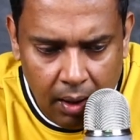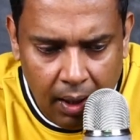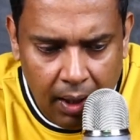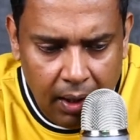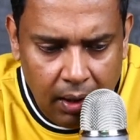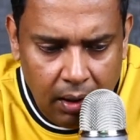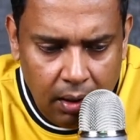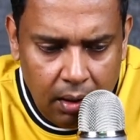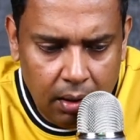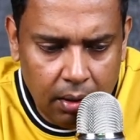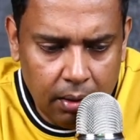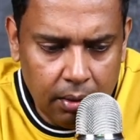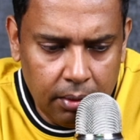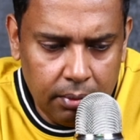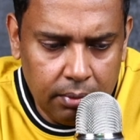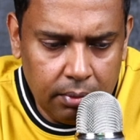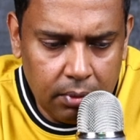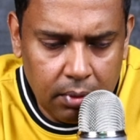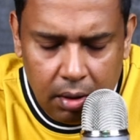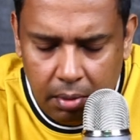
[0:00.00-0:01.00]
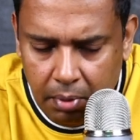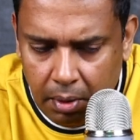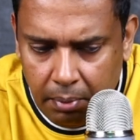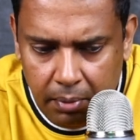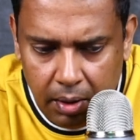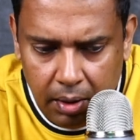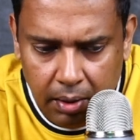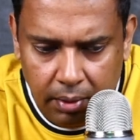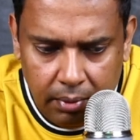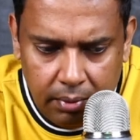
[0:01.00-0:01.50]
And
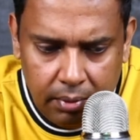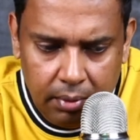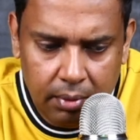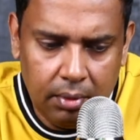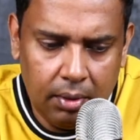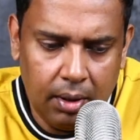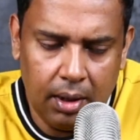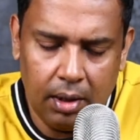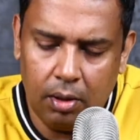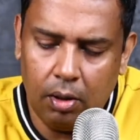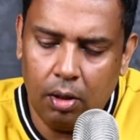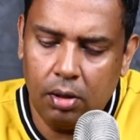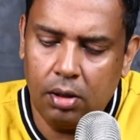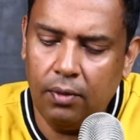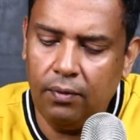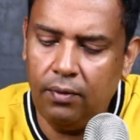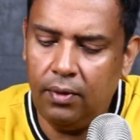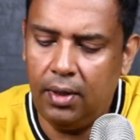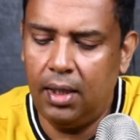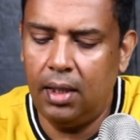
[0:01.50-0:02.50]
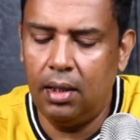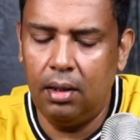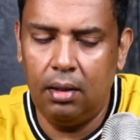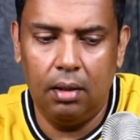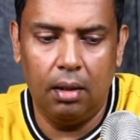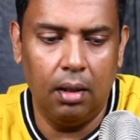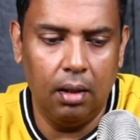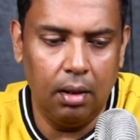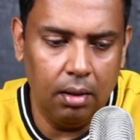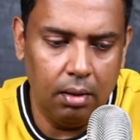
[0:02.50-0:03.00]
remember, there are lots of
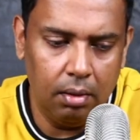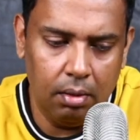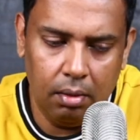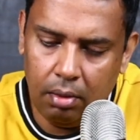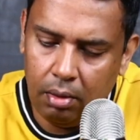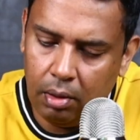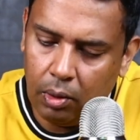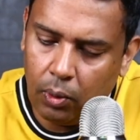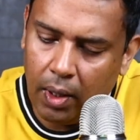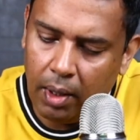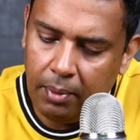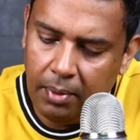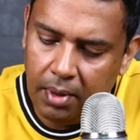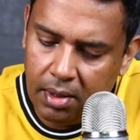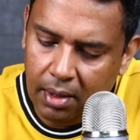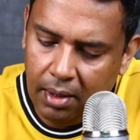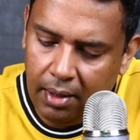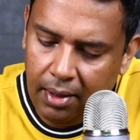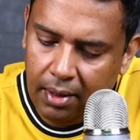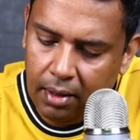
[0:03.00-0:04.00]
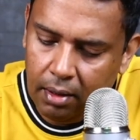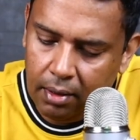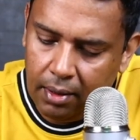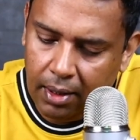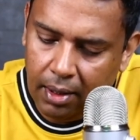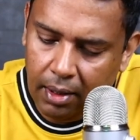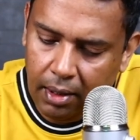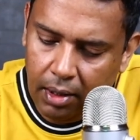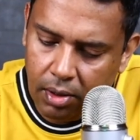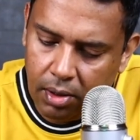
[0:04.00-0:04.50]
legal requirements, legal
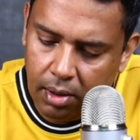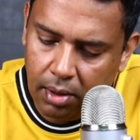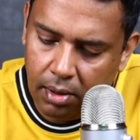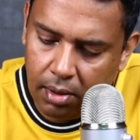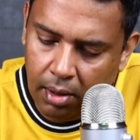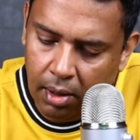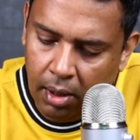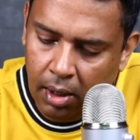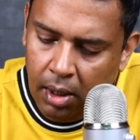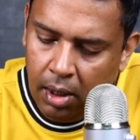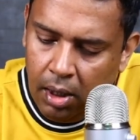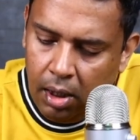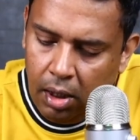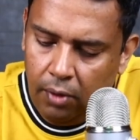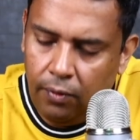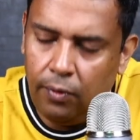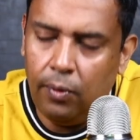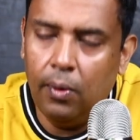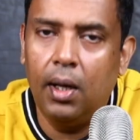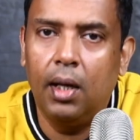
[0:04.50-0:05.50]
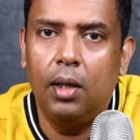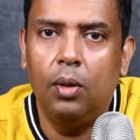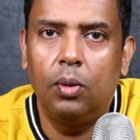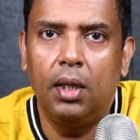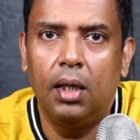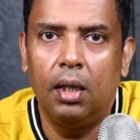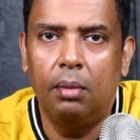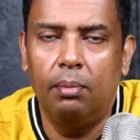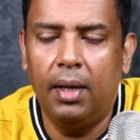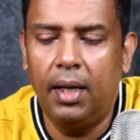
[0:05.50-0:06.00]
regulations. If you are
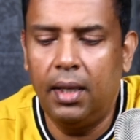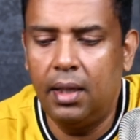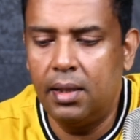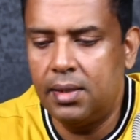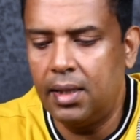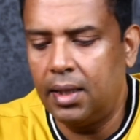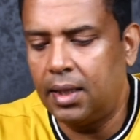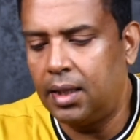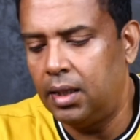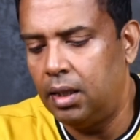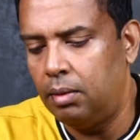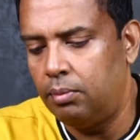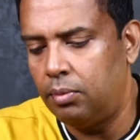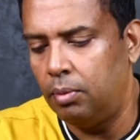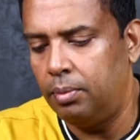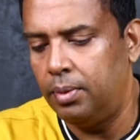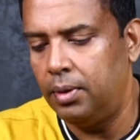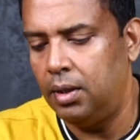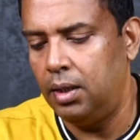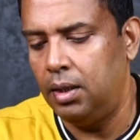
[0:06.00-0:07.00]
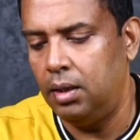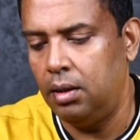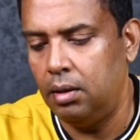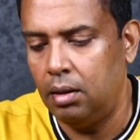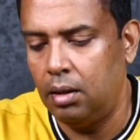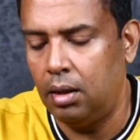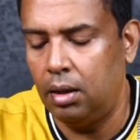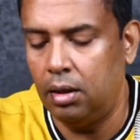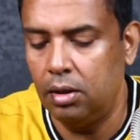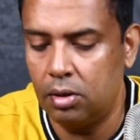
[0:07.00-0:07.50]
looking at buying a second-hand property
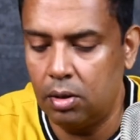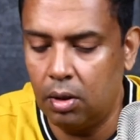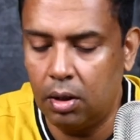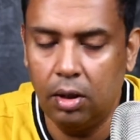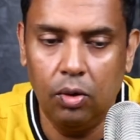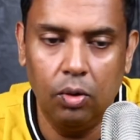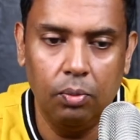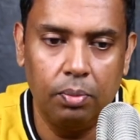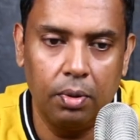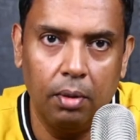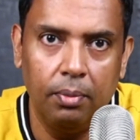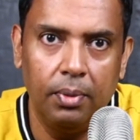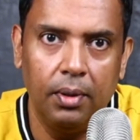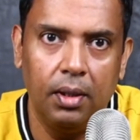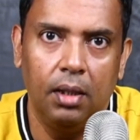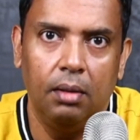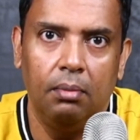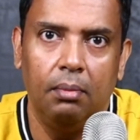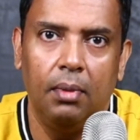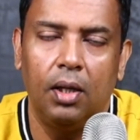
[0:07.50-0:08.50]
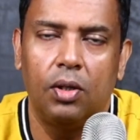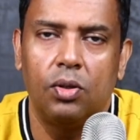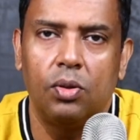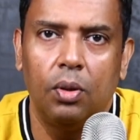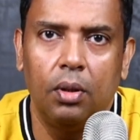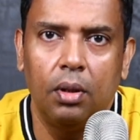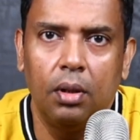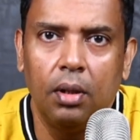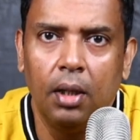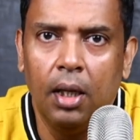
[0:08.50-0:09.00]
and it's not a new property, make
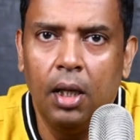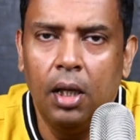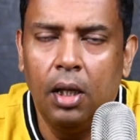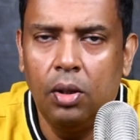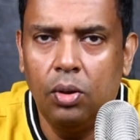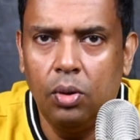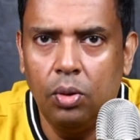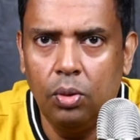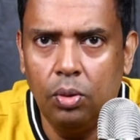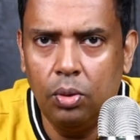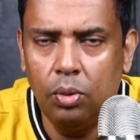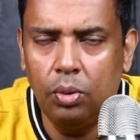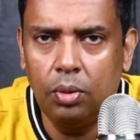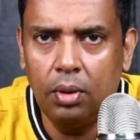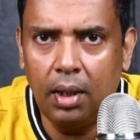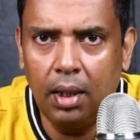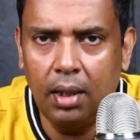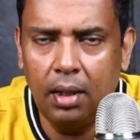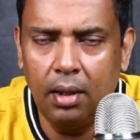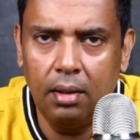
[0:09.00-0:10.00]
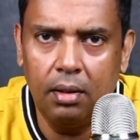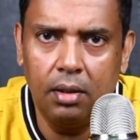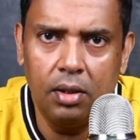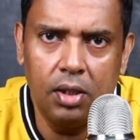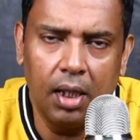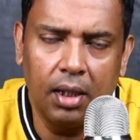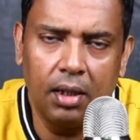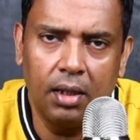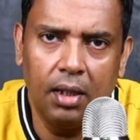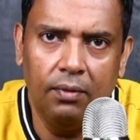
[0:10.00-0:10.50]
sure you do get it
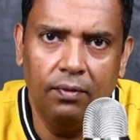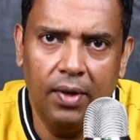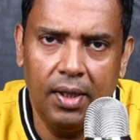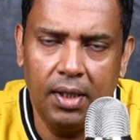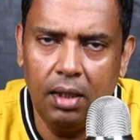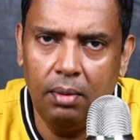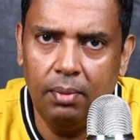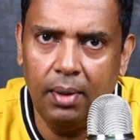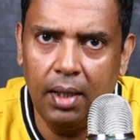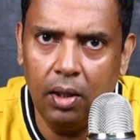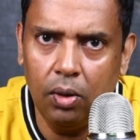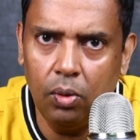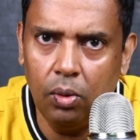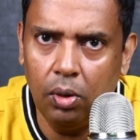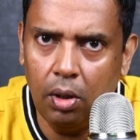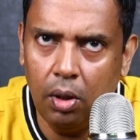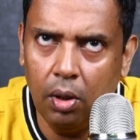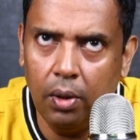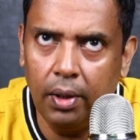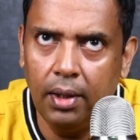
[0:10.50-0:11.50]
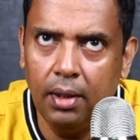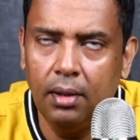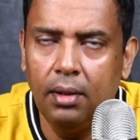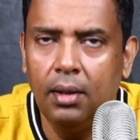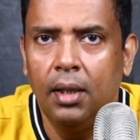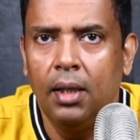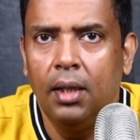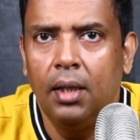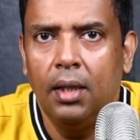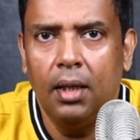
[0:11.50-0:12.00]
checked and vetted by a good lawyer
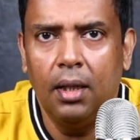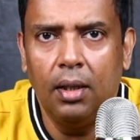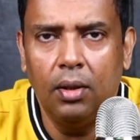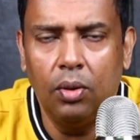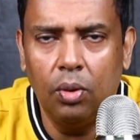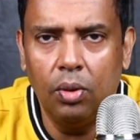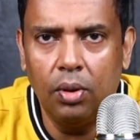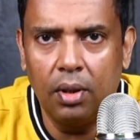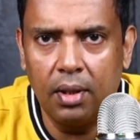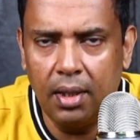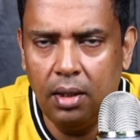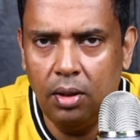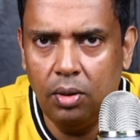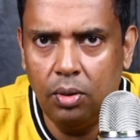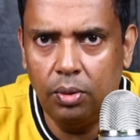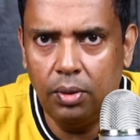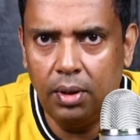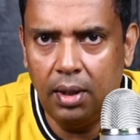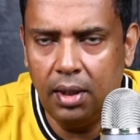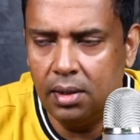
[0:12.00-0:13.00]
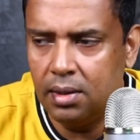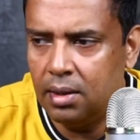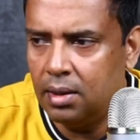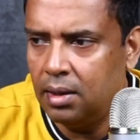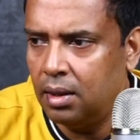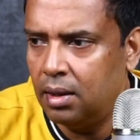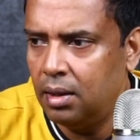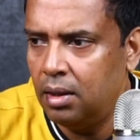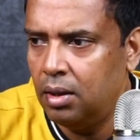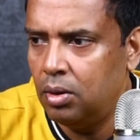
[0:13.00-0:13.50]
and don't run into things and
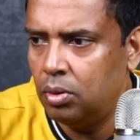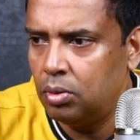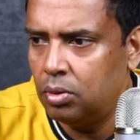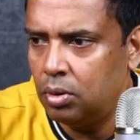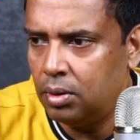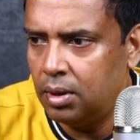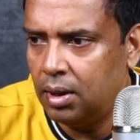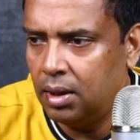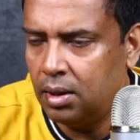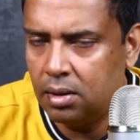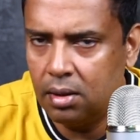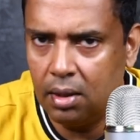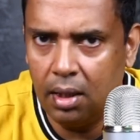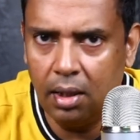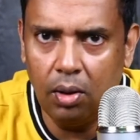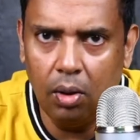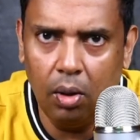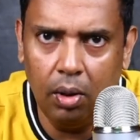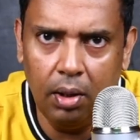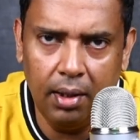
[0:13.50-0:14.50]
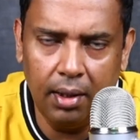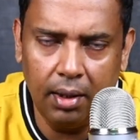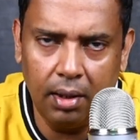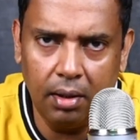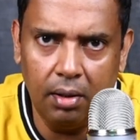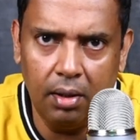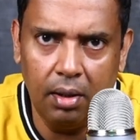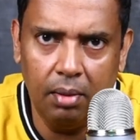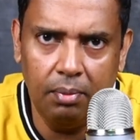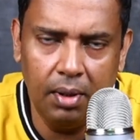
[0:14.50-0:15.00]
agree to things. Get all your
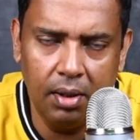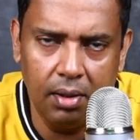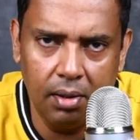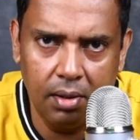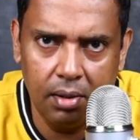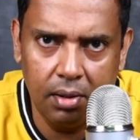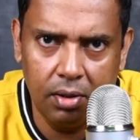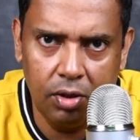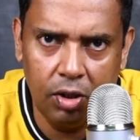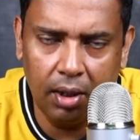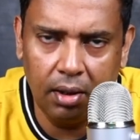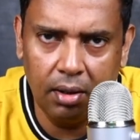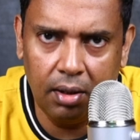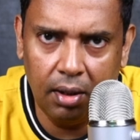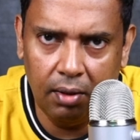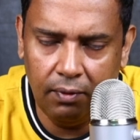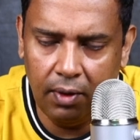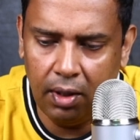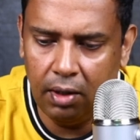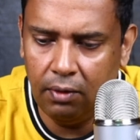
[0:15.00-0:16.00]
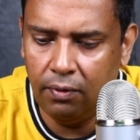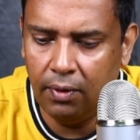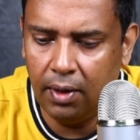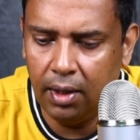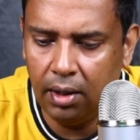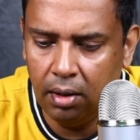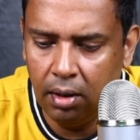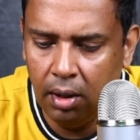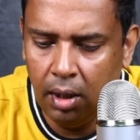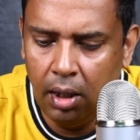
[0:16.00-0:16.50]
agreements checked and
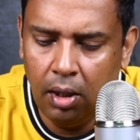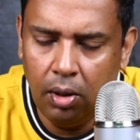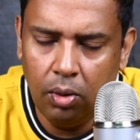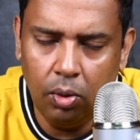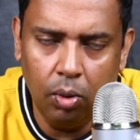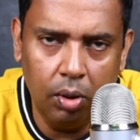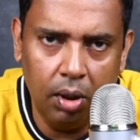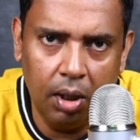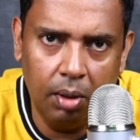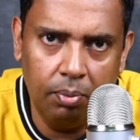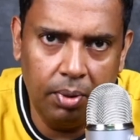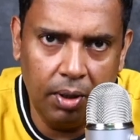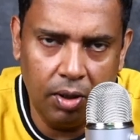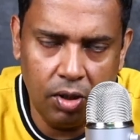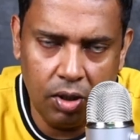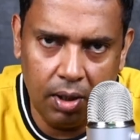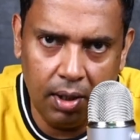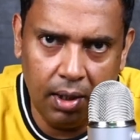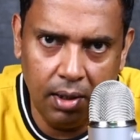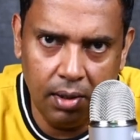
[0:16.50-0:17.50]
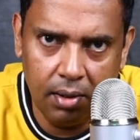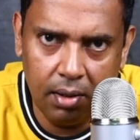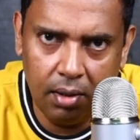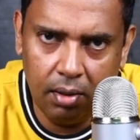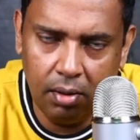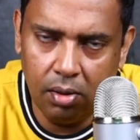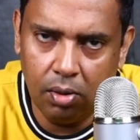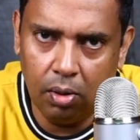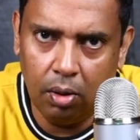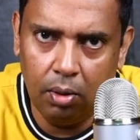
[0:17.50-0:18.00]
verified. Don't get
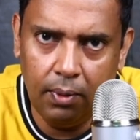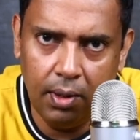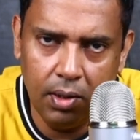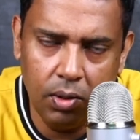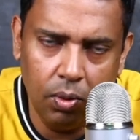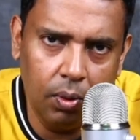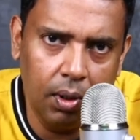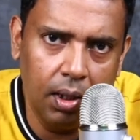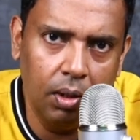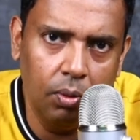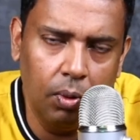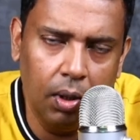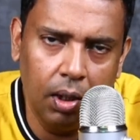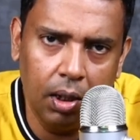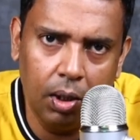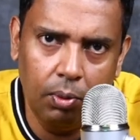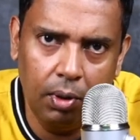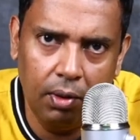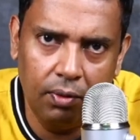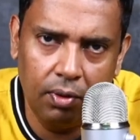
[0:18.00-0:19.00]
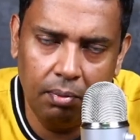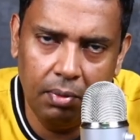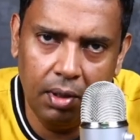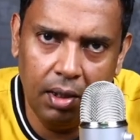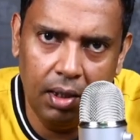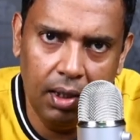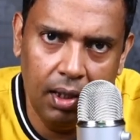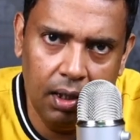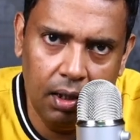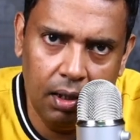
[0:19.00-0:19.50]
pressurized. It's always okay to walk away from a
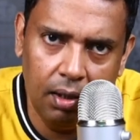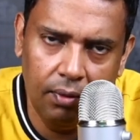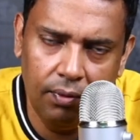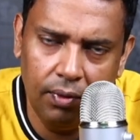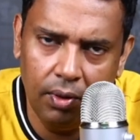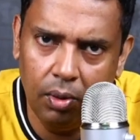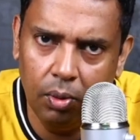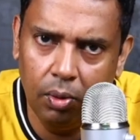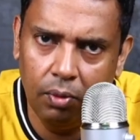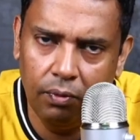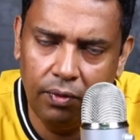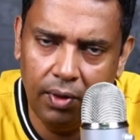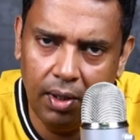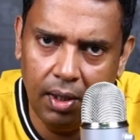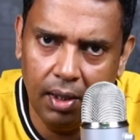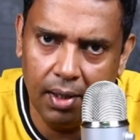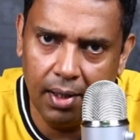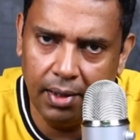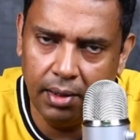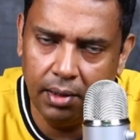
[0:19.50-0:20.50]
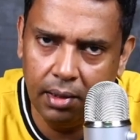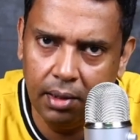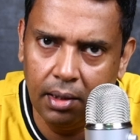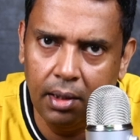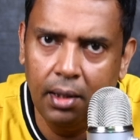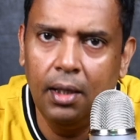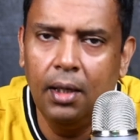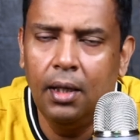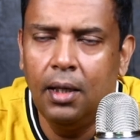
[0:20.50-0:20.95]
deal if it don't feel right.